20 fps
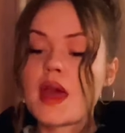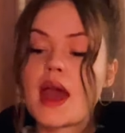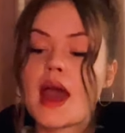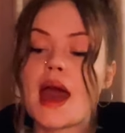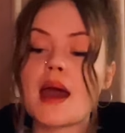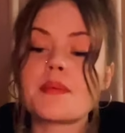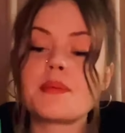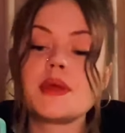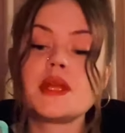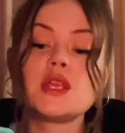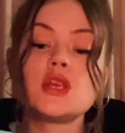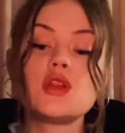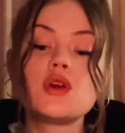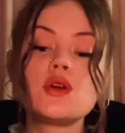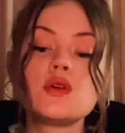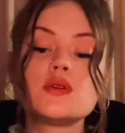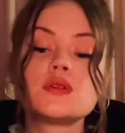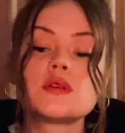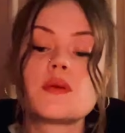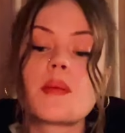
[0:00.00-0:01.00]
Happy
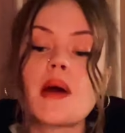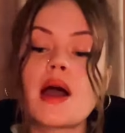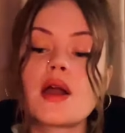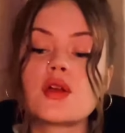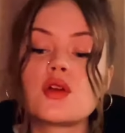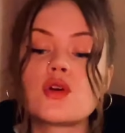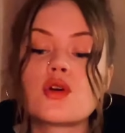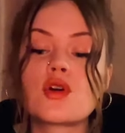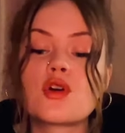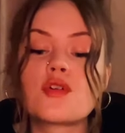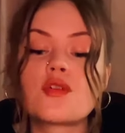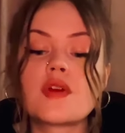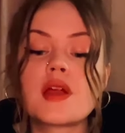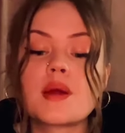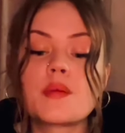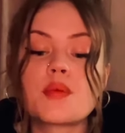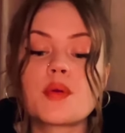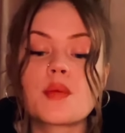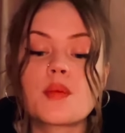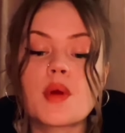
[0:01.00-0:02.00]
news about your
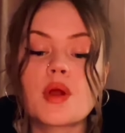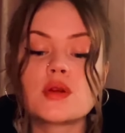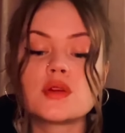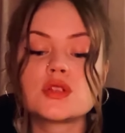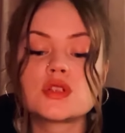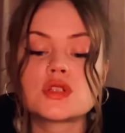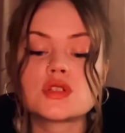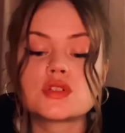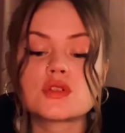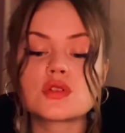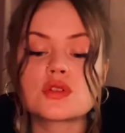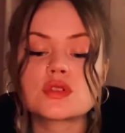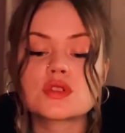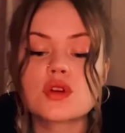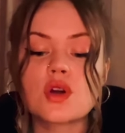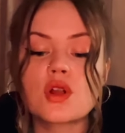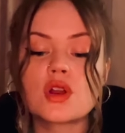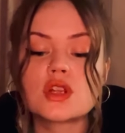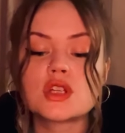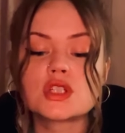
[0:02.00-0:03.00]
career promotions or
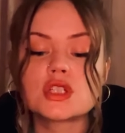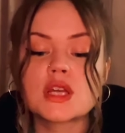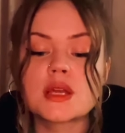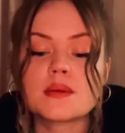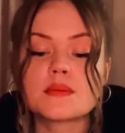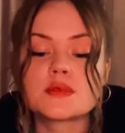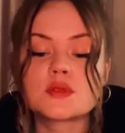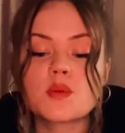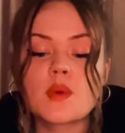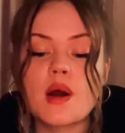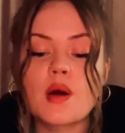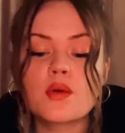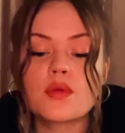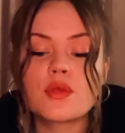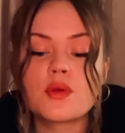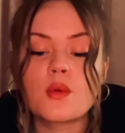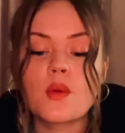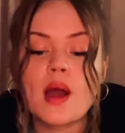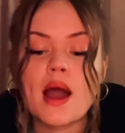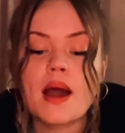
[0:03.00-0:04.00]
scholarships, well
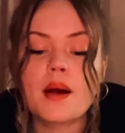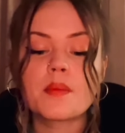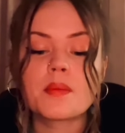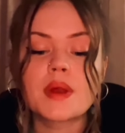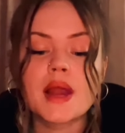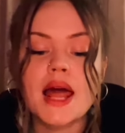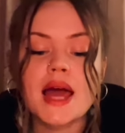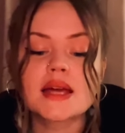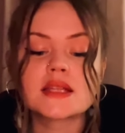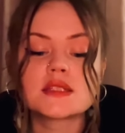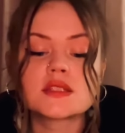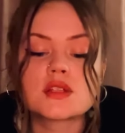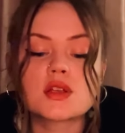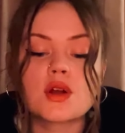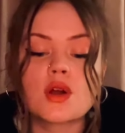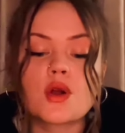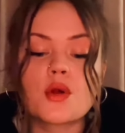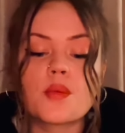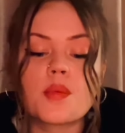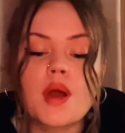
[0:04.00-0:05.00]
thought out plans
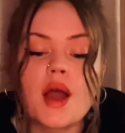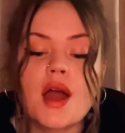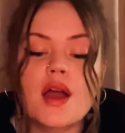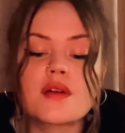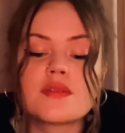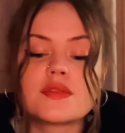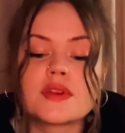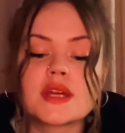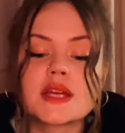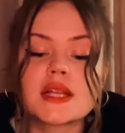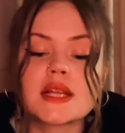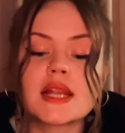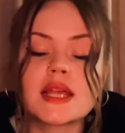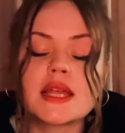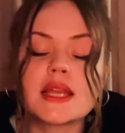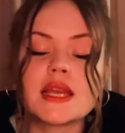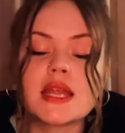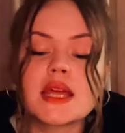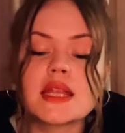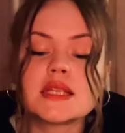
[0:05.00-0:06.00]
that go
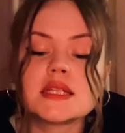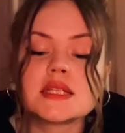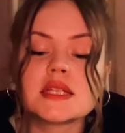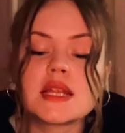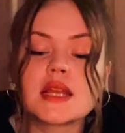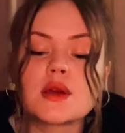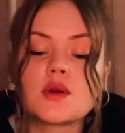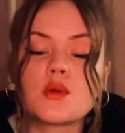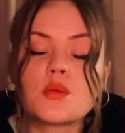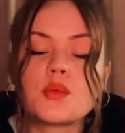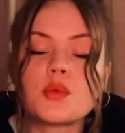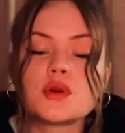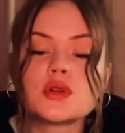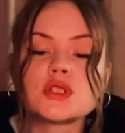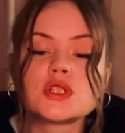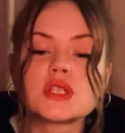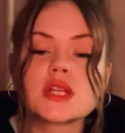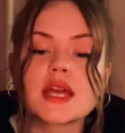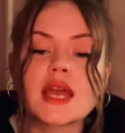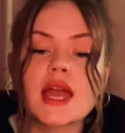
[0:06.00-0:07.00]
perfectly, needing a little
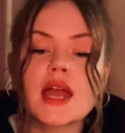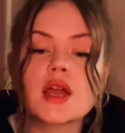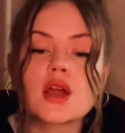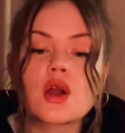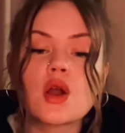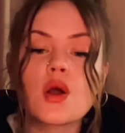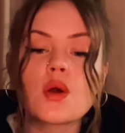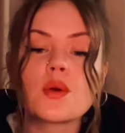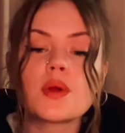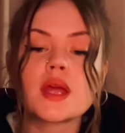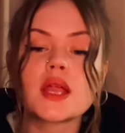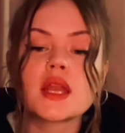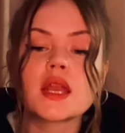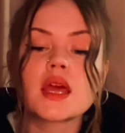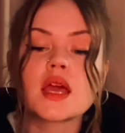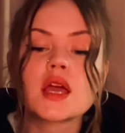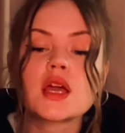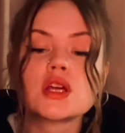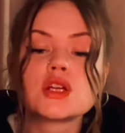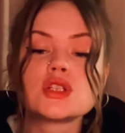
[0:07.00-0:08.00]
push to get going.
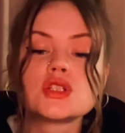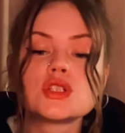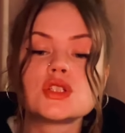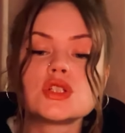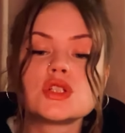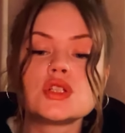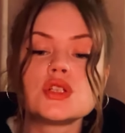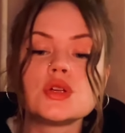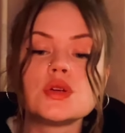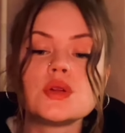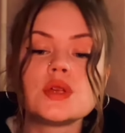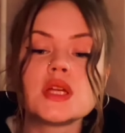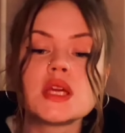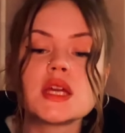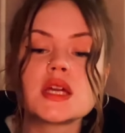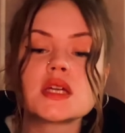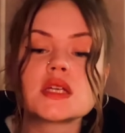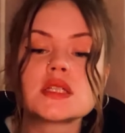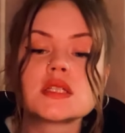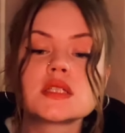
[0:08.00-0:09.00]

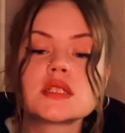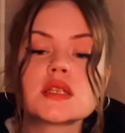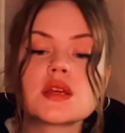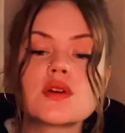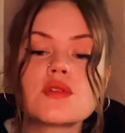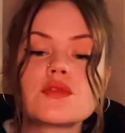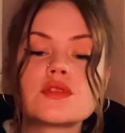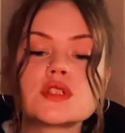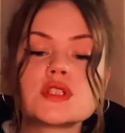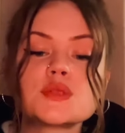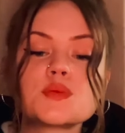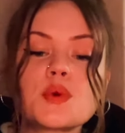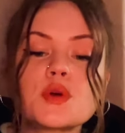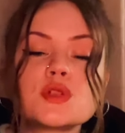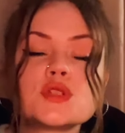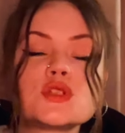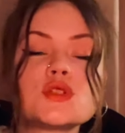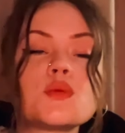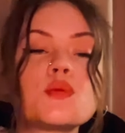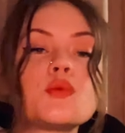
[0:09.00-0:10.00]
Studious,
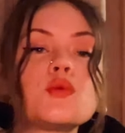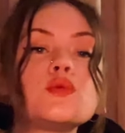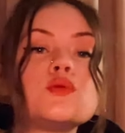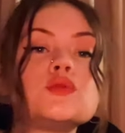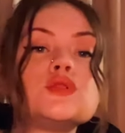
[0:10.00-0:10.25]
responsible,